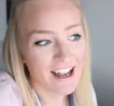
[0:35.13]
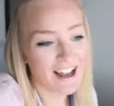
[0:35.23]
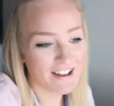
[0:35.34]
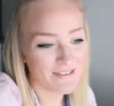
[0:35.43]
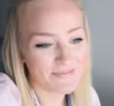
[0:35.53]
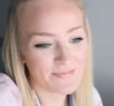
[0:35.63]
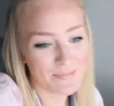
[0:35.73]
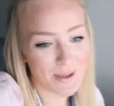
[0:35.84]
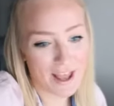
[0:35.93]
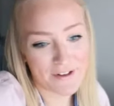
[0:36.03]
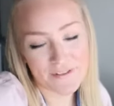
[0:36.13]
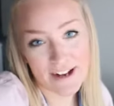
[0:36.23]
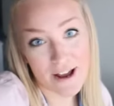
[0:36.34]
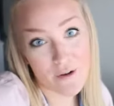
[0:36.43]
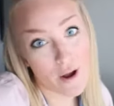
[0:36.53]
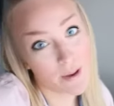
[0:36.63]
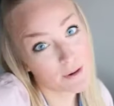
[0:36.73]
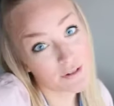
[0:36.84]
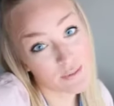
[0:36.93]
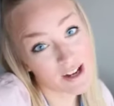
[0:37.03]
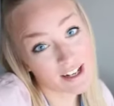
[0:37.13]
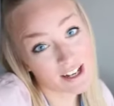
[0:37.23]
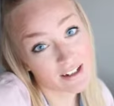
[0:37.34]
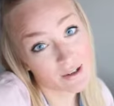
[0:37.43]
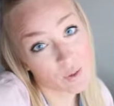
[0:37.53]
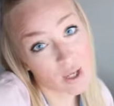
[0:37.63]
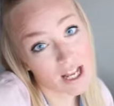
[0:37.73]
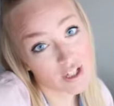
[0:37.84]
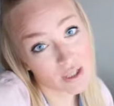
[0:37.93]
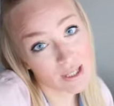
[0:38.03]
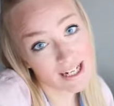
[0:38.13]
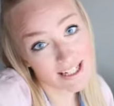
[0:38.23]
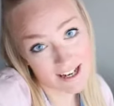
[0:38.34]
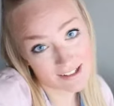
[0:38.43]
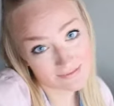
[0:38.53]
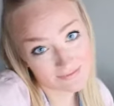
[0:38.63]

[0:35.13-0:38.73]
but yeah, for now I'm off to work and I will catch you later.